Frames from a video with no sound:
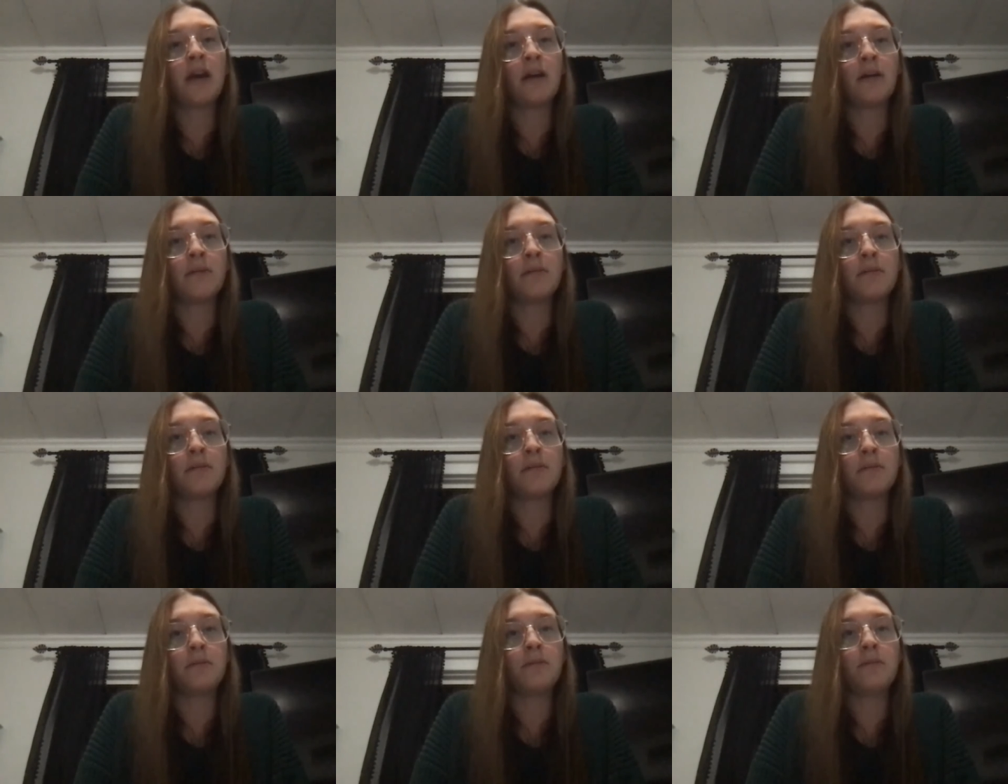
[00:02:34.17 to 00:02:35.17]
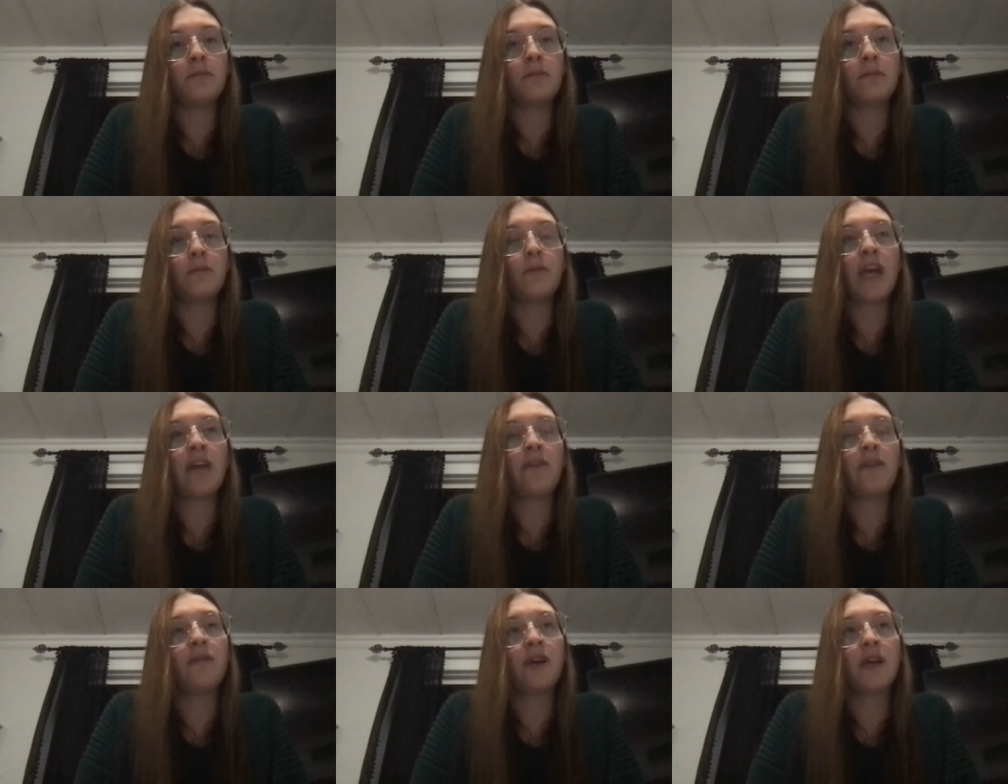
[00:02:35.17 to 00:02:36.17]
Um, we had a few
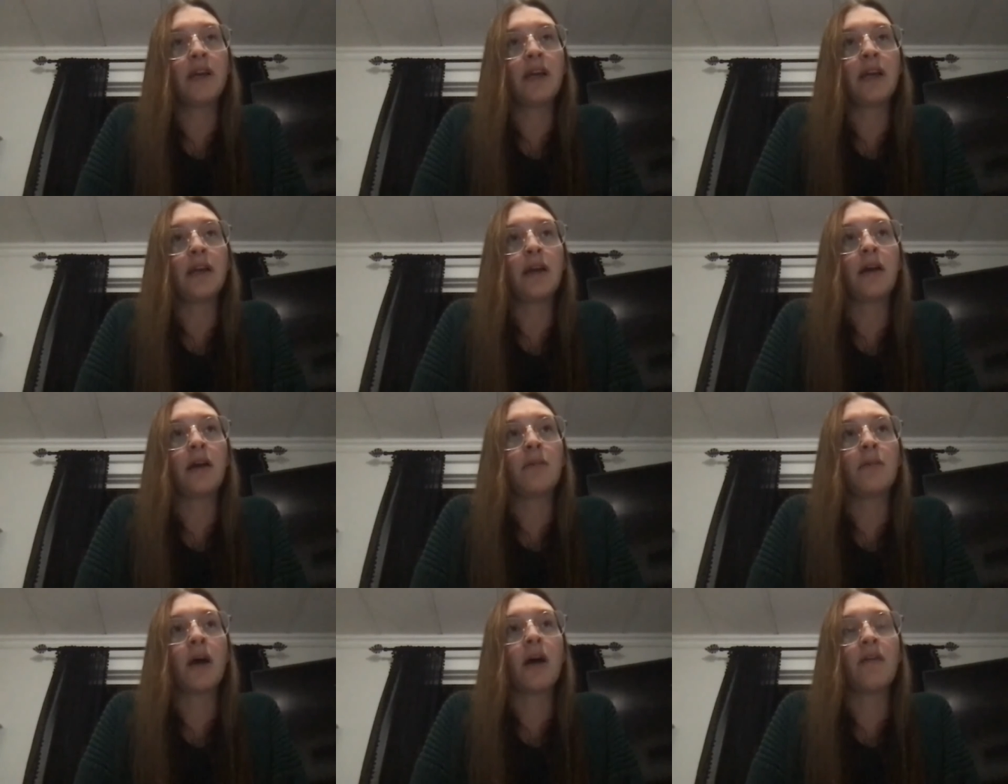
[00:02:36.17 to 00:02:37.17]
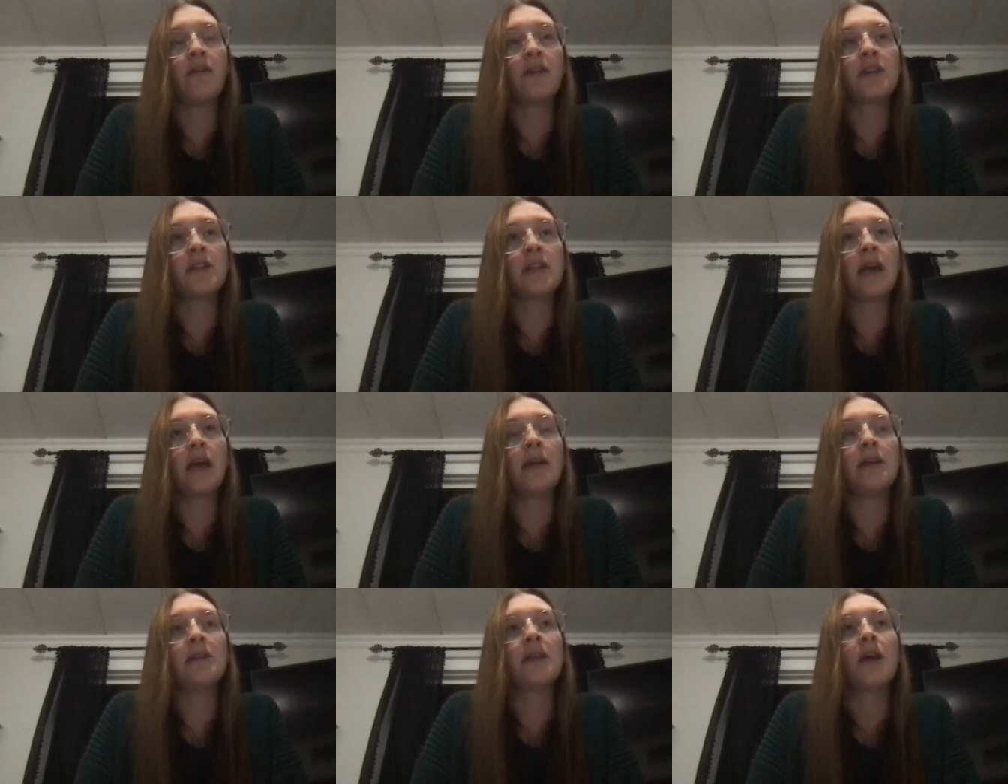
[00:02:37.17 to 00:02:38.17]
funding um, offers,
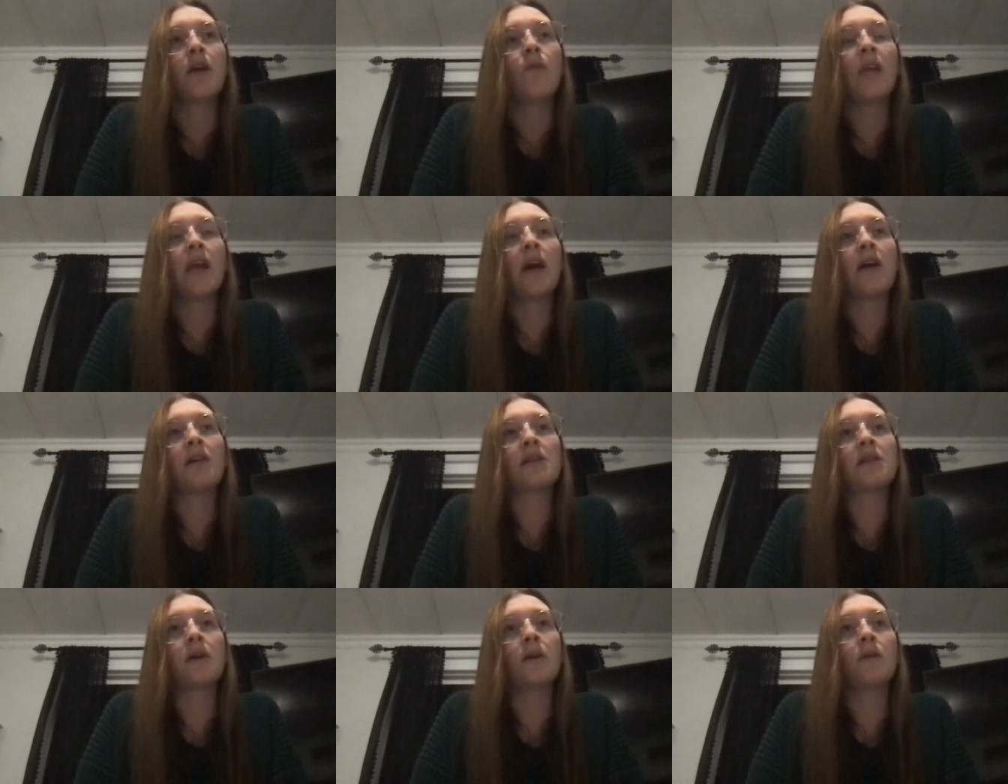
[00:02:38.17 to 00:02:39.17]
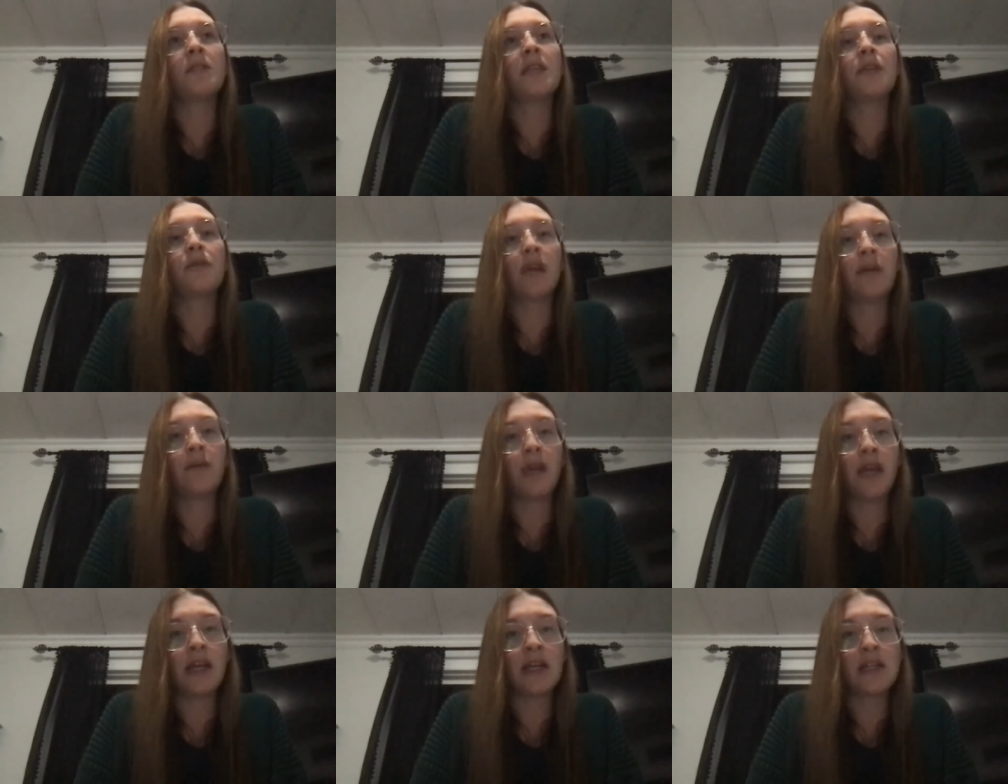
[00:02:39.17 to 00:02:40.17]
and we also did grant
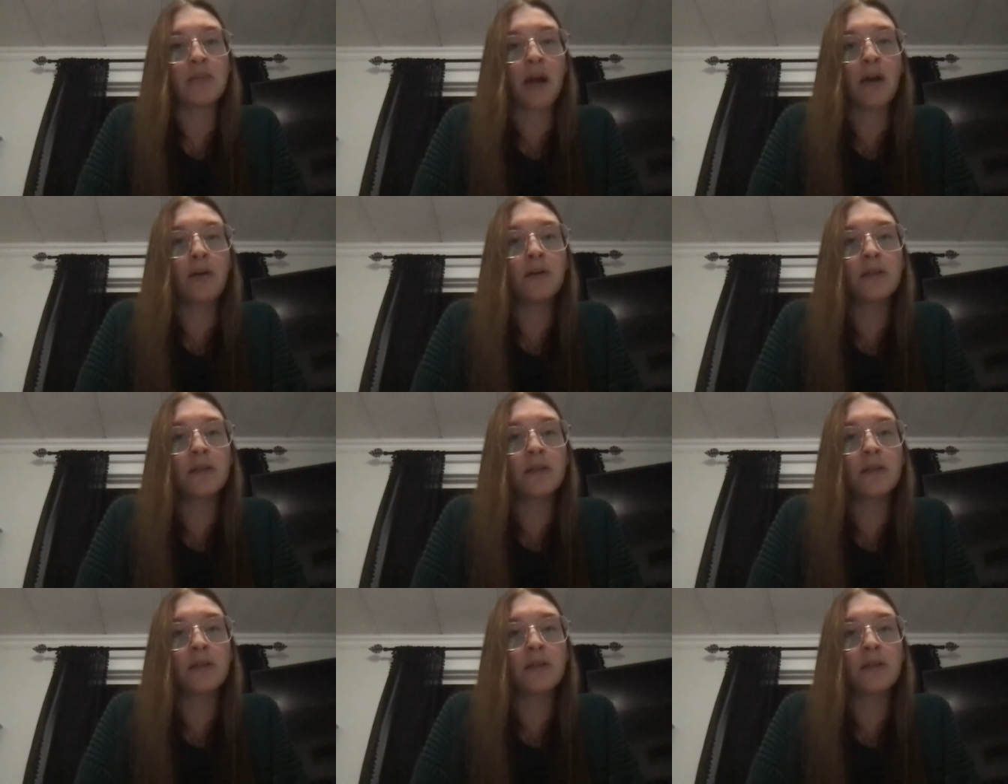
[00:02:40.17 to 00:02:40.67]
writing as well.